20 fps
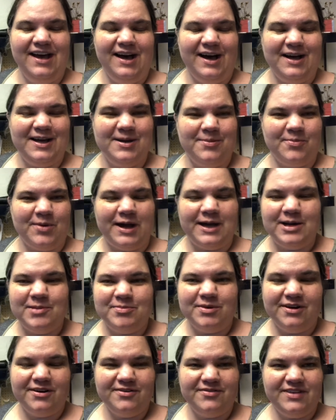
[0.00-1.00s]
I am right
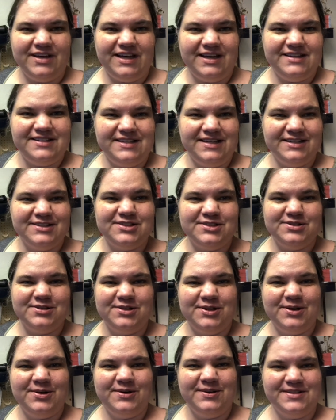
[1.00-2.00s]
above a dance
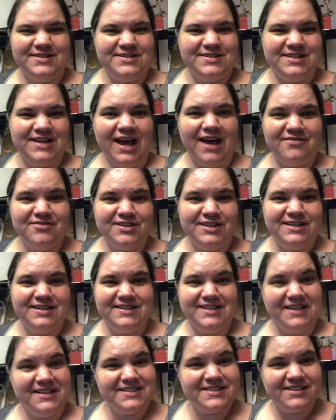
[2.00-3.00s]
studio and there's an African
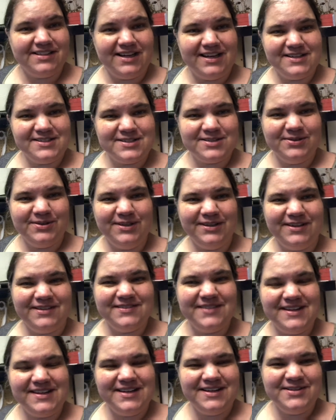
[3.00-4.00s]
dance class going on
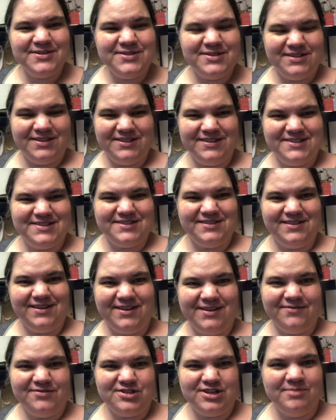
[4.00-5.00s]
right now, so there's a lot
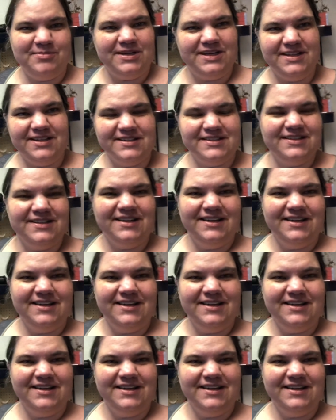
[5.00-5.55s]
of drumming and